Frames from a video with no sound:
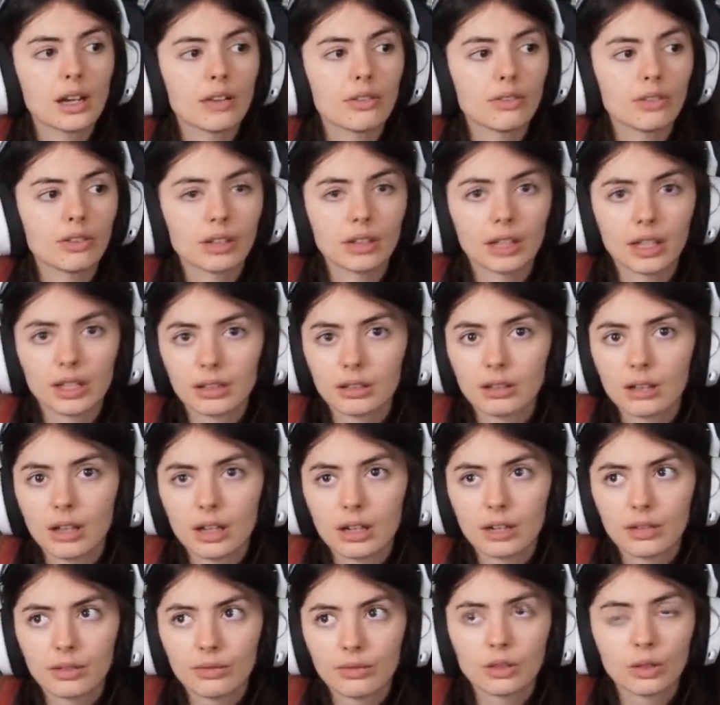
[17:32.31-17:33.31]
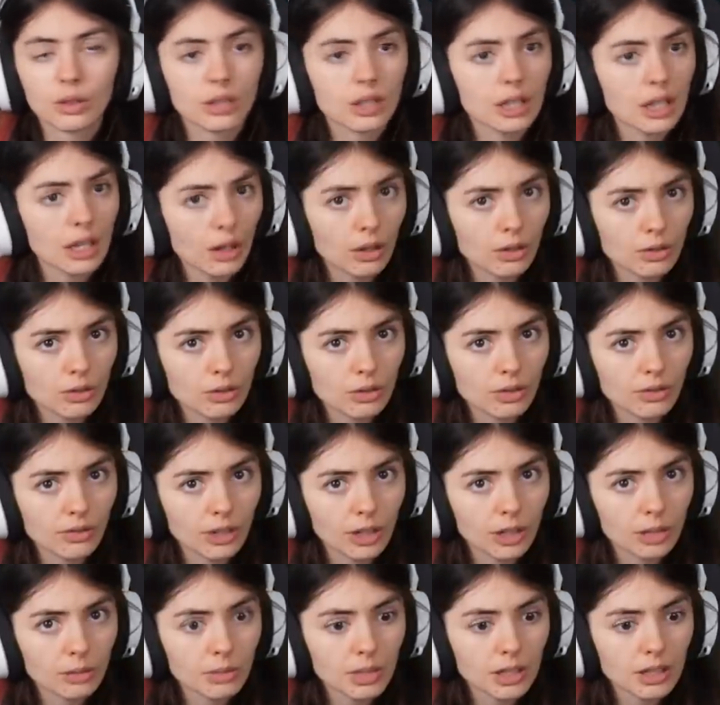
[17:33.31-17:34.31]
I feel like a lot of good character
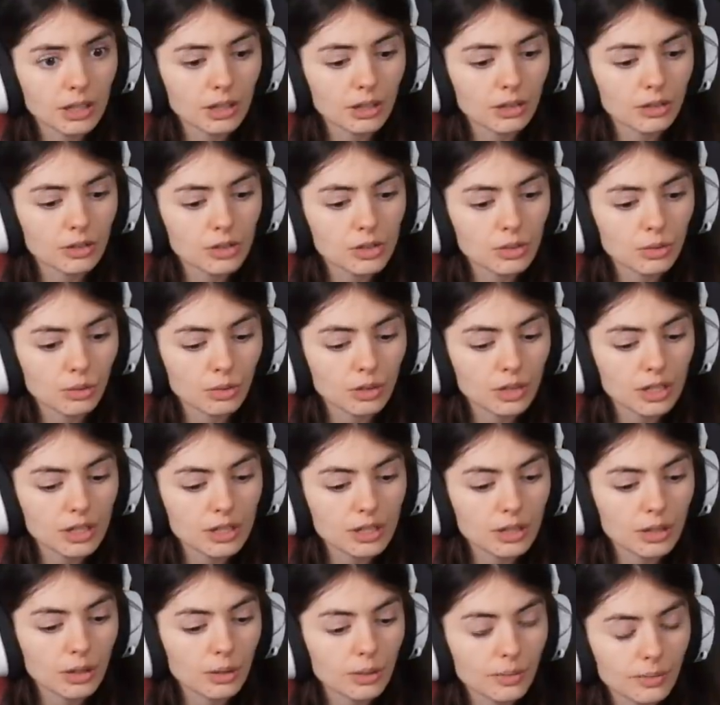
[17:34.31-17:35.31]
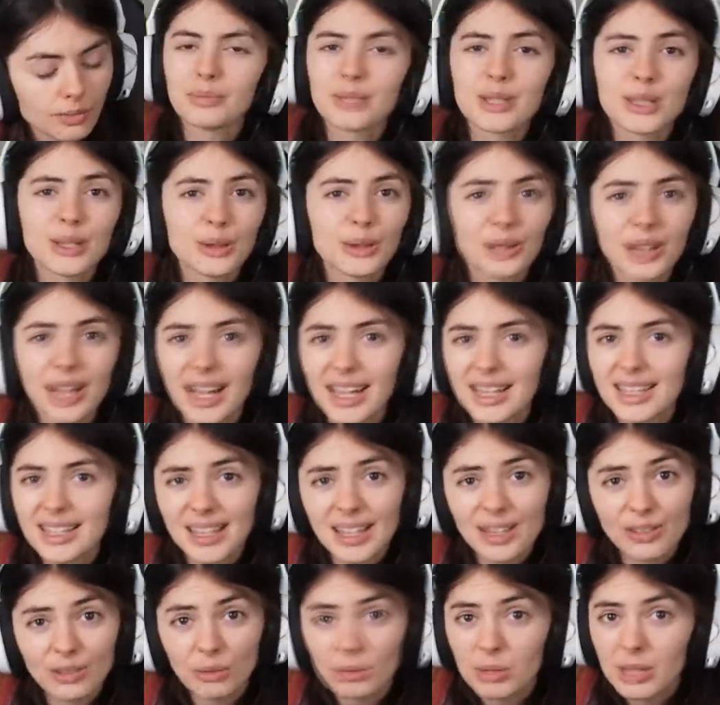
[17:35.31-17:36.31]
development there in story. So guys,
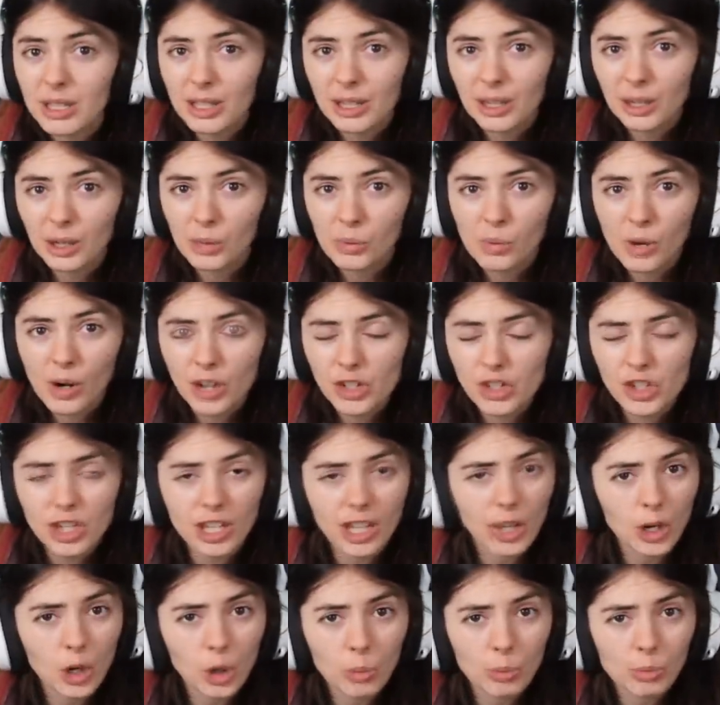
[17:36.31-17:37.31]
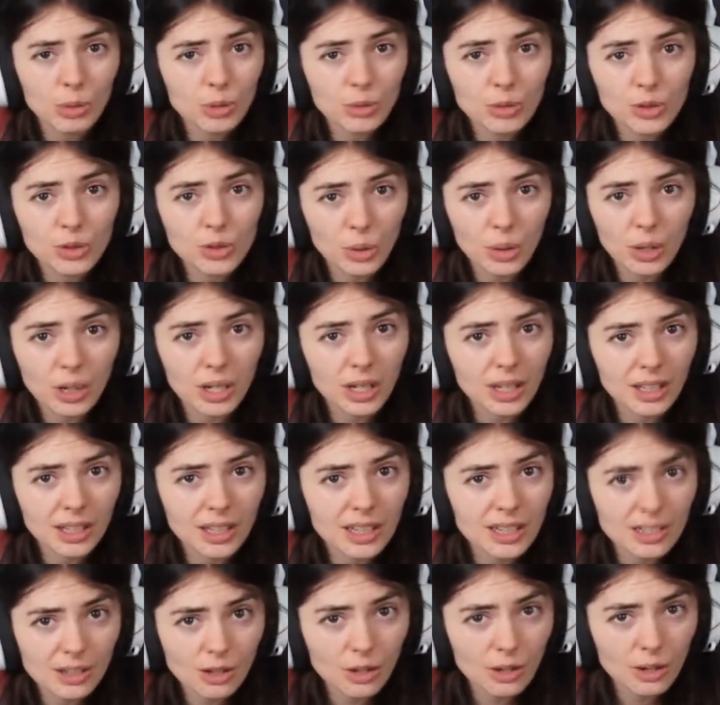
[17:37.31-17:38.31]
thanks for being here and watching. I hope you enjoyed
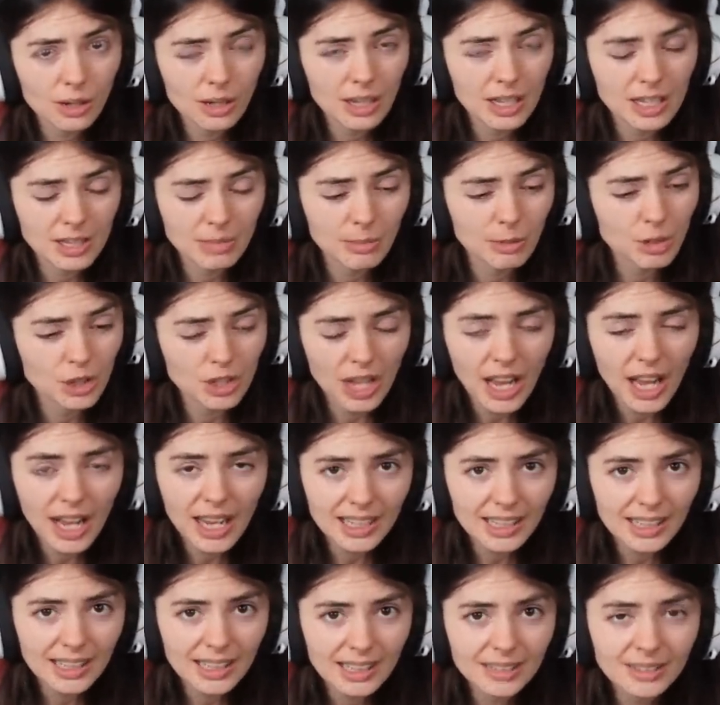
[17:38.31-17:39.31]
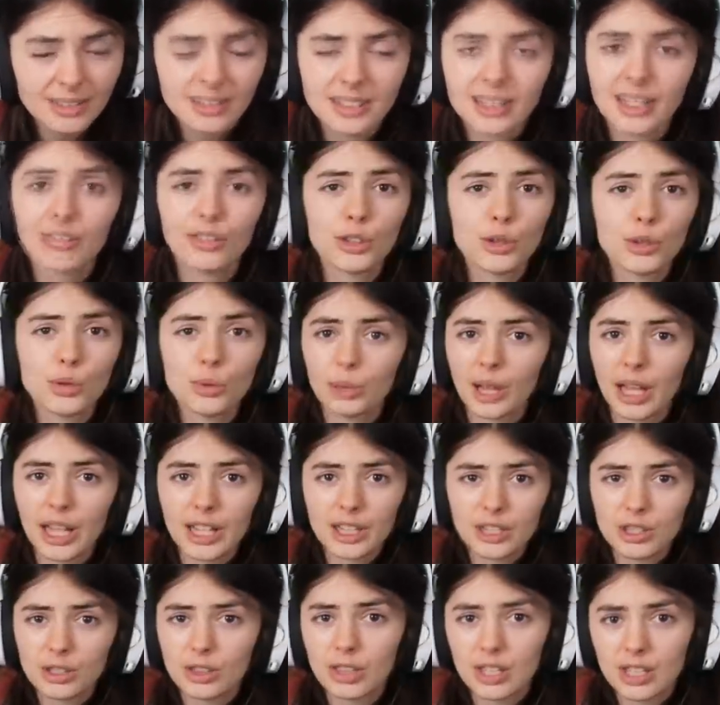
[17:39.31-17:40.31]
it as much as I did. If you
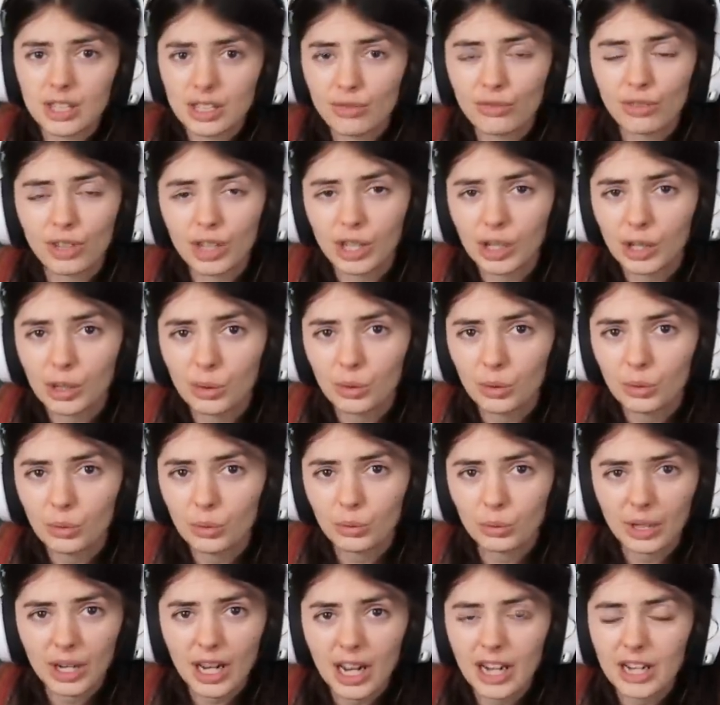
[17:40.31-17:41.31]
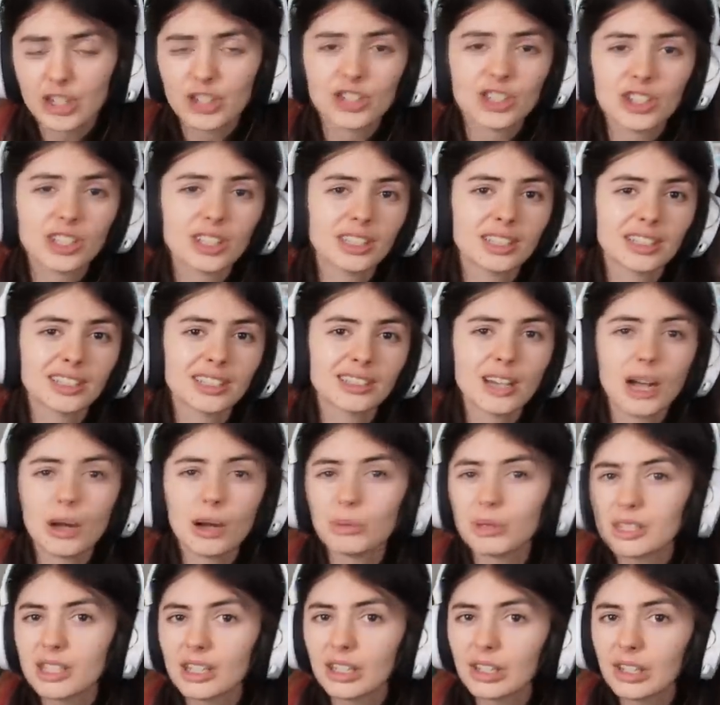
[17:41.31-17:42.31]
liked this video reaction
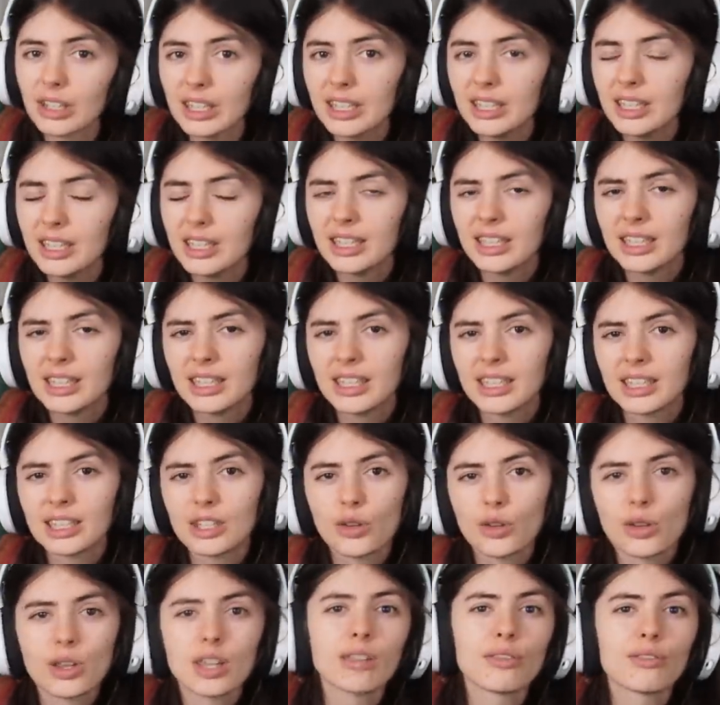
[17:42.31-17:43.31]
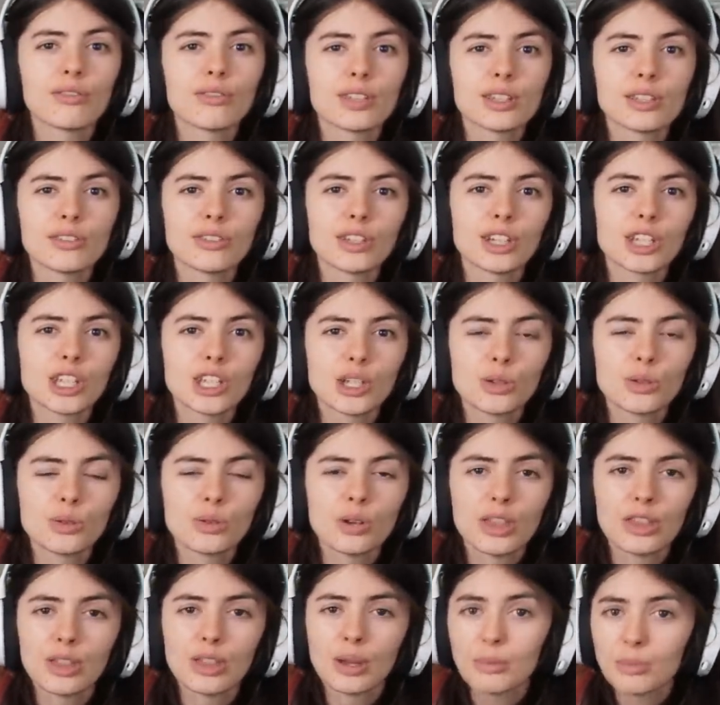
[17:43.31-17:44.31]
commentary, you can give this video
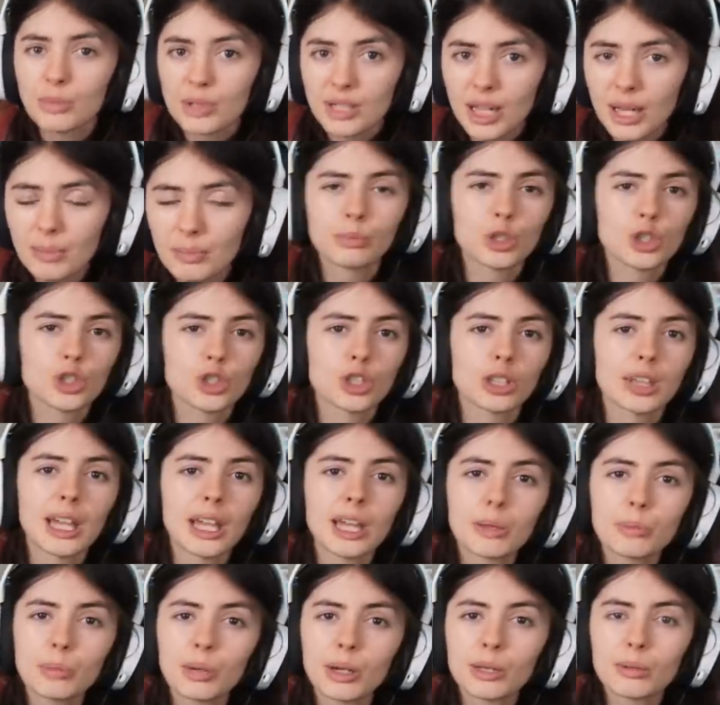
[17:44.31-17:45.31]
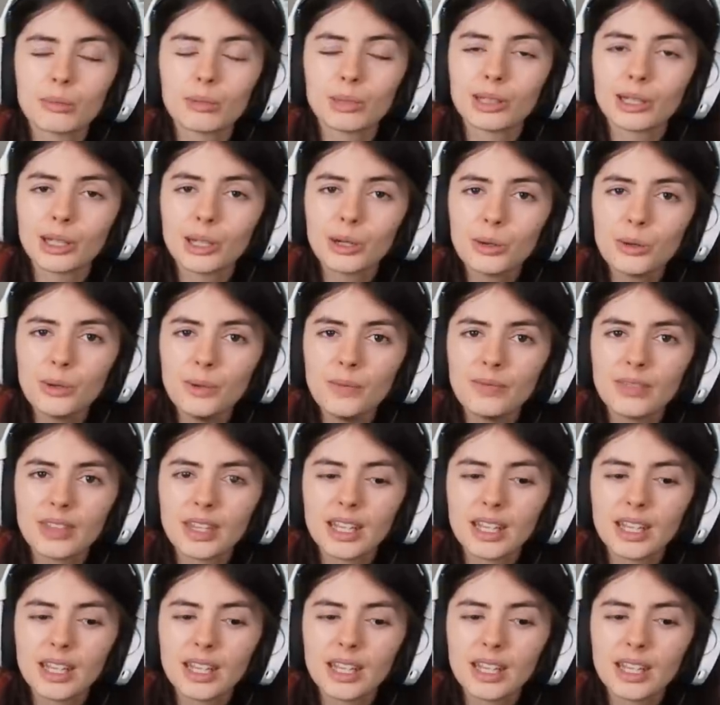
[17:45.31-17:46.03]
a thumbs up, push the like button below.